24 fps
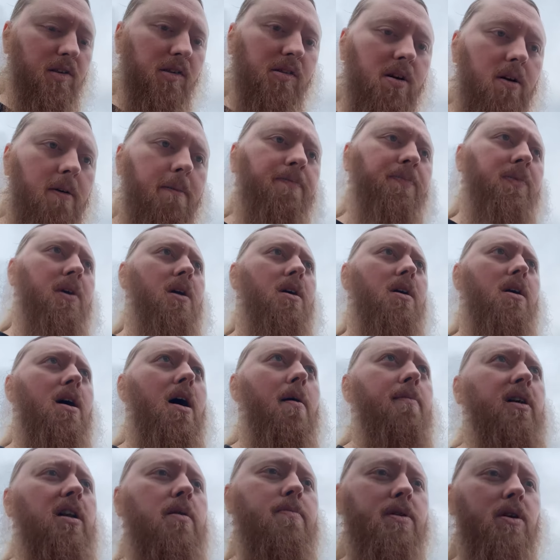So
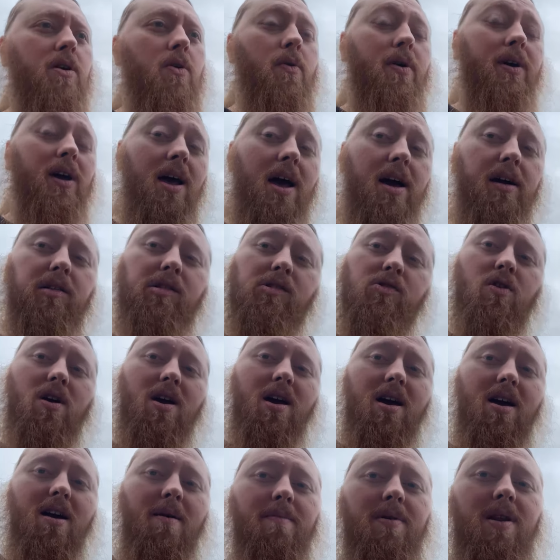I'm gonna be going extra
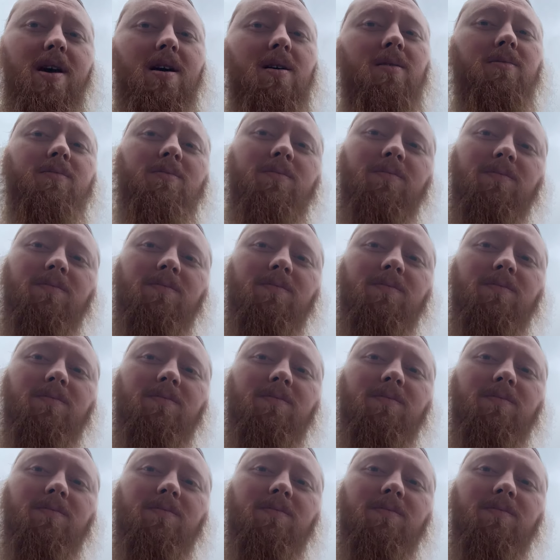ham now.